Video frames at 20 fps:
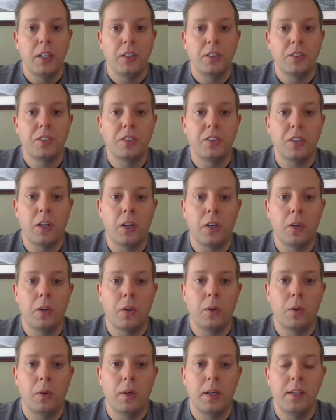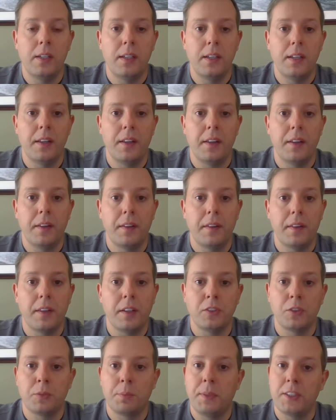So
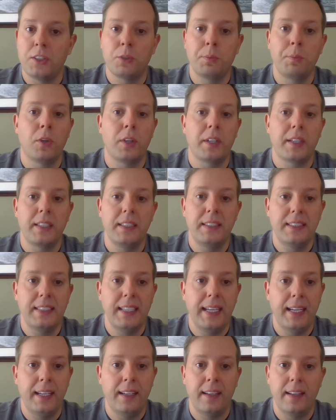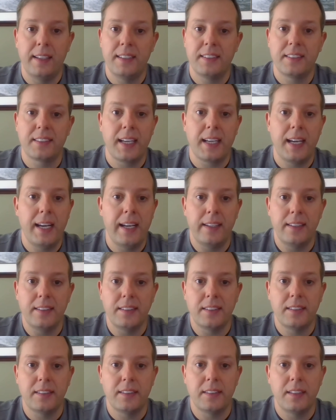there's much more contained in this
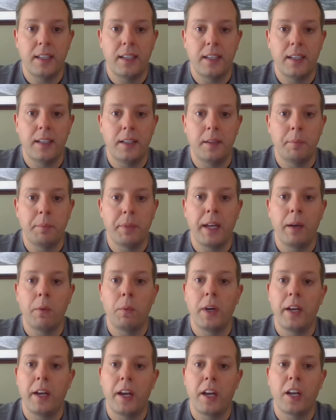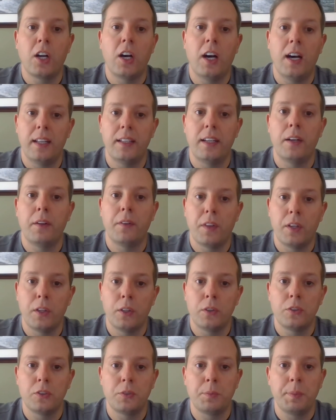guidance, but I wanted to call out
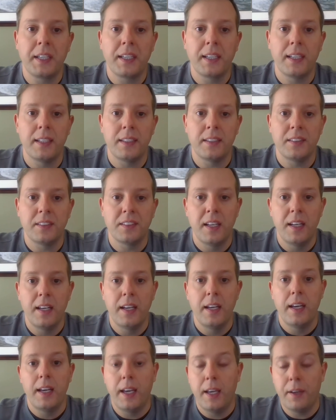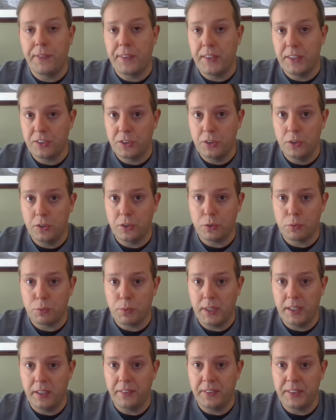those because if this news is
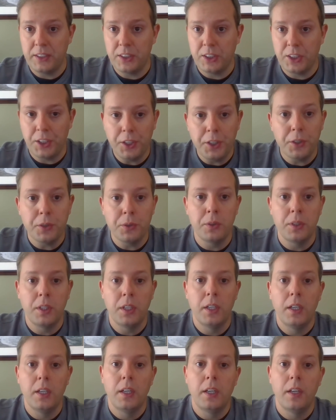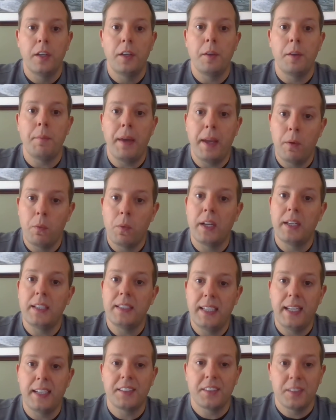relevant to you, you may want
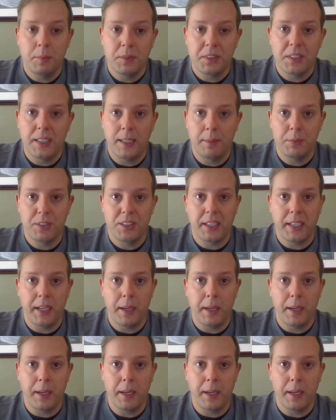to take some steps to